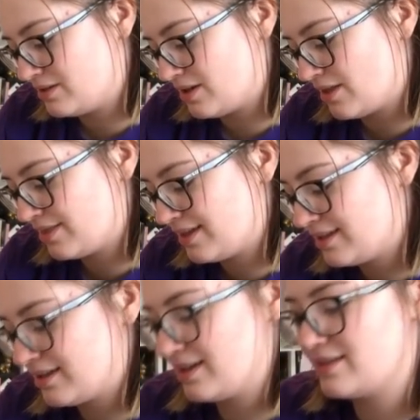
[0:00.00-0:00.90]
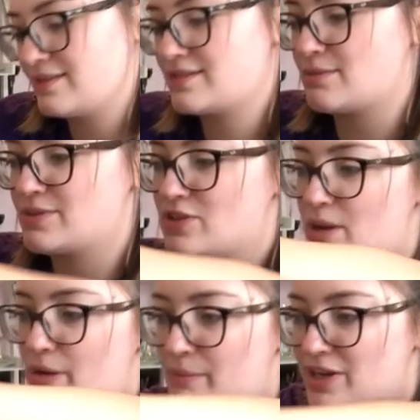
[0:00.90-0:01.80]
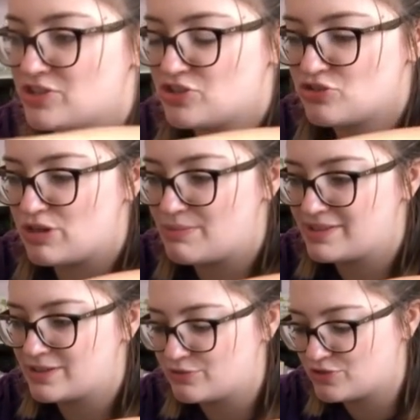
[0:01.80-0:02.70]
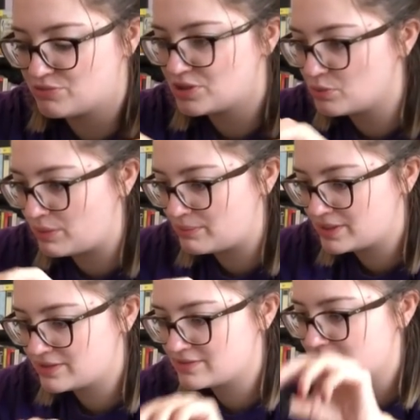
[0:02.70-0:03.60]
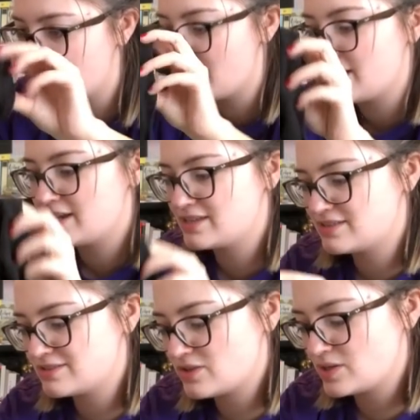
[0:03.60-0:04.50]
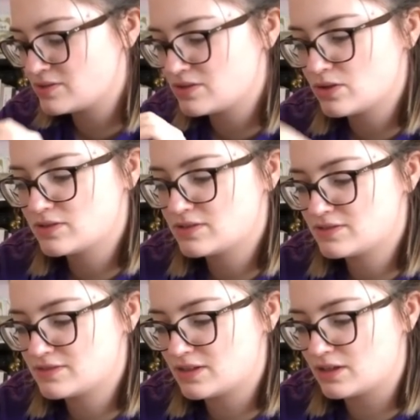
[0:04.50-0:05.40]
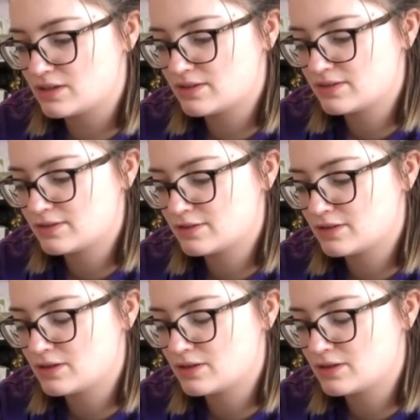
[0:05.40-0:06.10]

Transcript: I think in the summertime I might just treat myself to a new one, because it's a size 36.